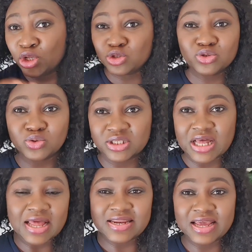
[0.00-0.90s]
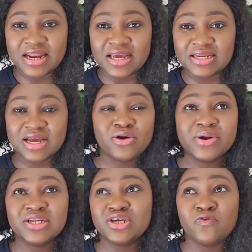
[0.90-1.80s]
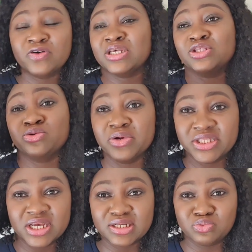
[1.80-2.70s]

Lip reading: those ones that are there, like, they're already oversaturated